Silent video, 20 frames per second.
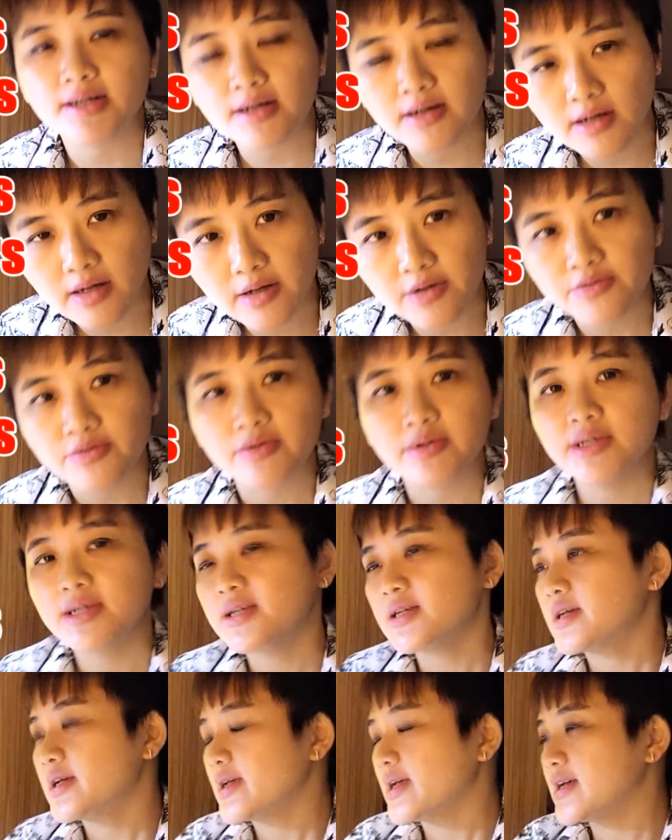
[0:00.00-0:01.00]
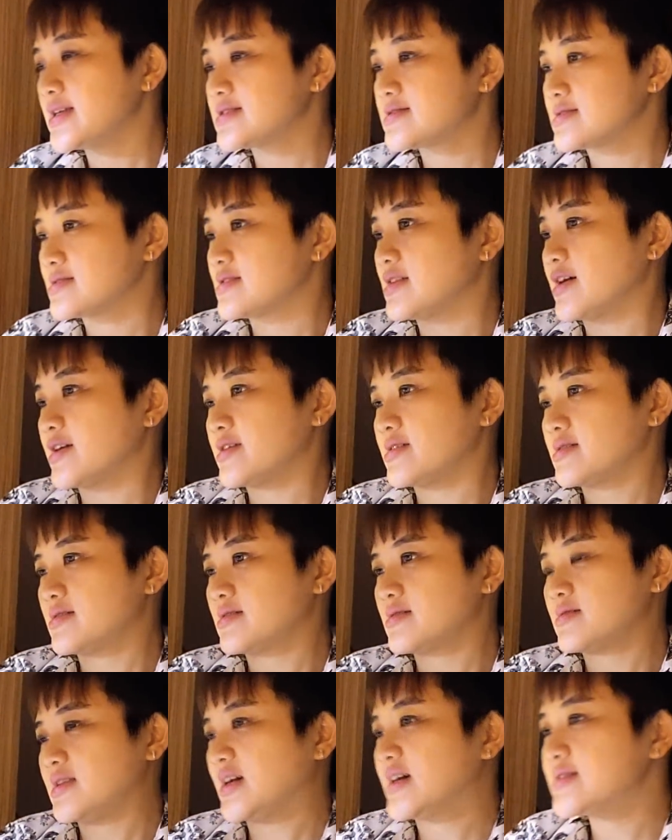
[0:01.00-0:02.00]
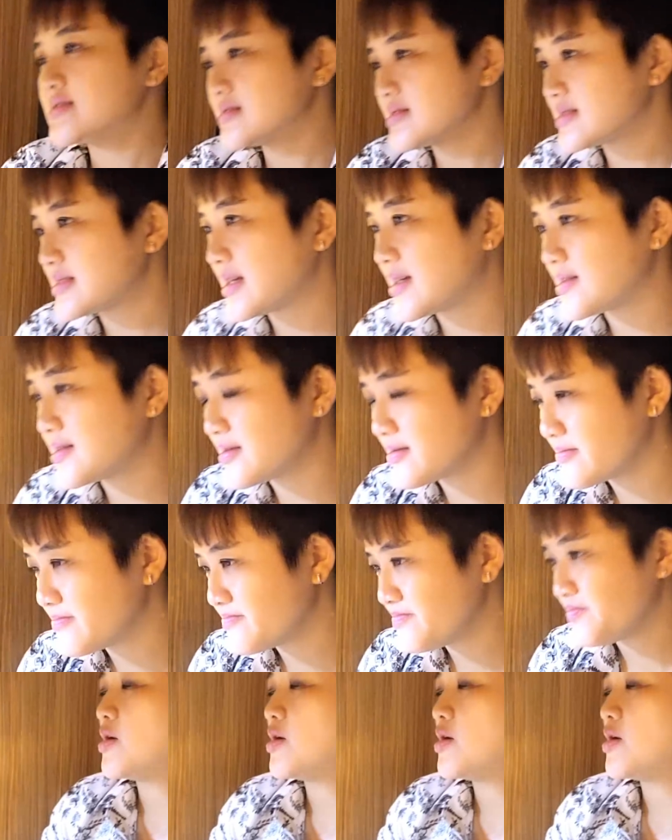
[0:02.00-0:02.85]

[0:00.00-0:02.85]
account, it's like 10 cents,